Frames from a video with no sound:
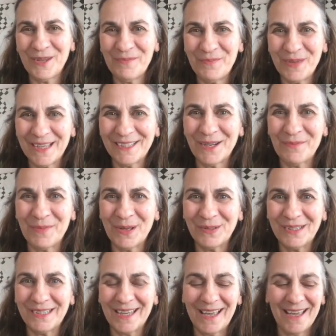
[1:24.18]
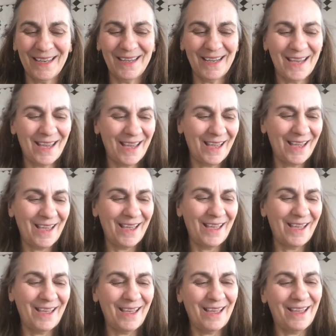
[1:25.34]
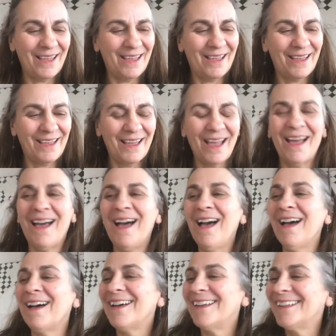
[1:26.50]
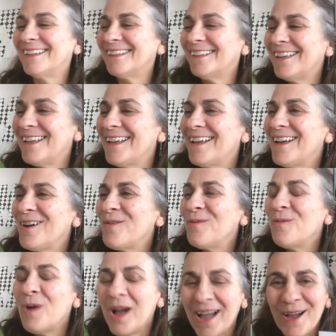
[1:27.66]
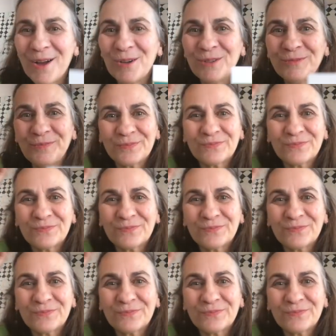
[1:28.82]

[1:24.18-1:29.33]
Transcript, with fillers: really picked up outside. Ha! Huh. Wow.